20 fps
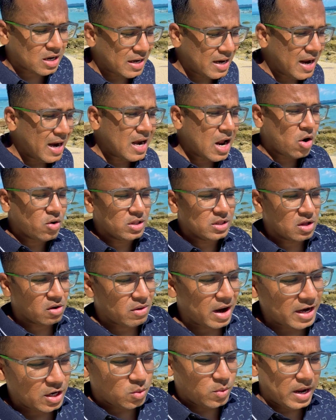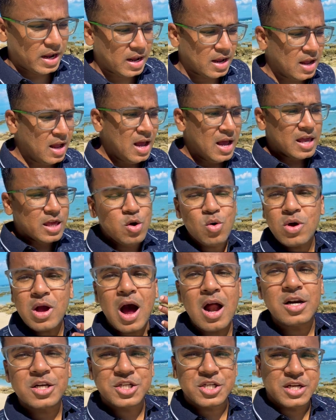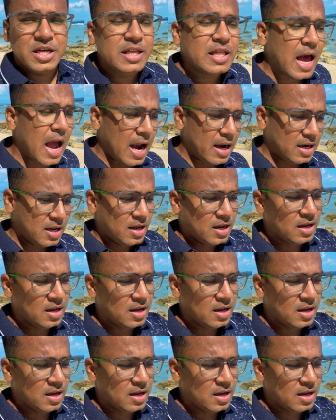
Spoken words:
laid out in the right way, you can't see that.